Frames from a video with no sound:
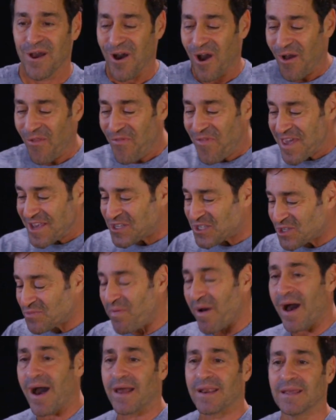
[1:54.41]
on this
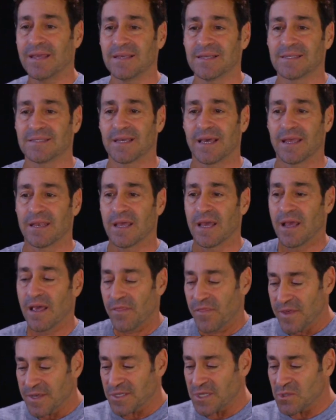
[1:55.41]
spot," he said,
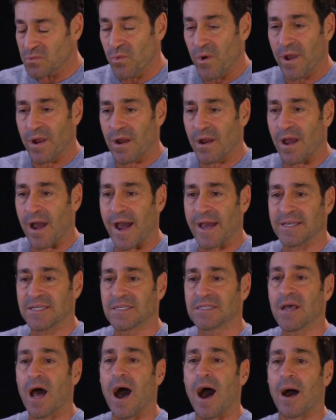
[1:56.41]
"this is where I
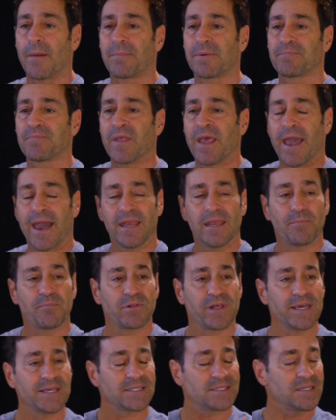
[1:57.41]
stop." And he
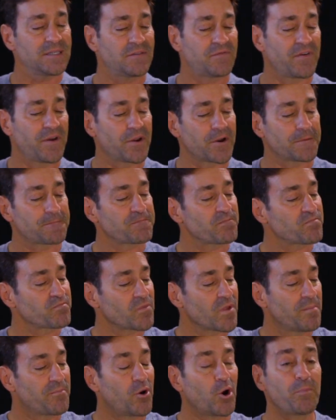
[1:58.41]
placed his finger
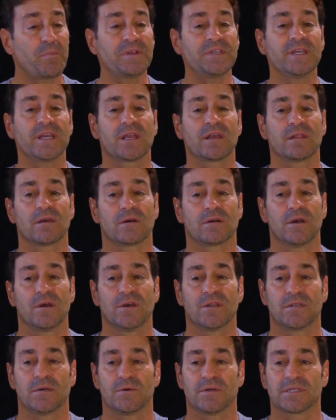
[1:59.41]
perpendicular
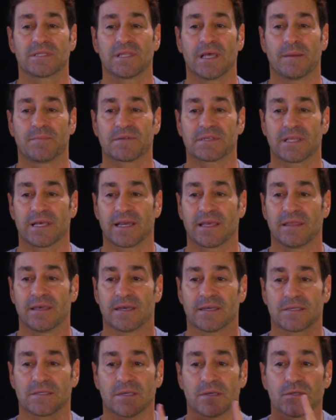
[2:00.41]
to his lips like
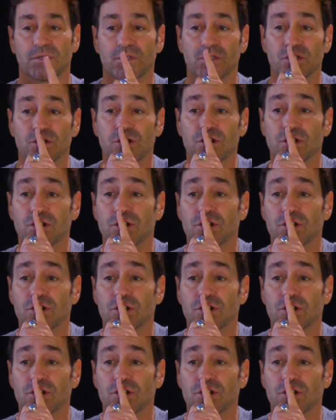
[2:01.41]
this. Shh.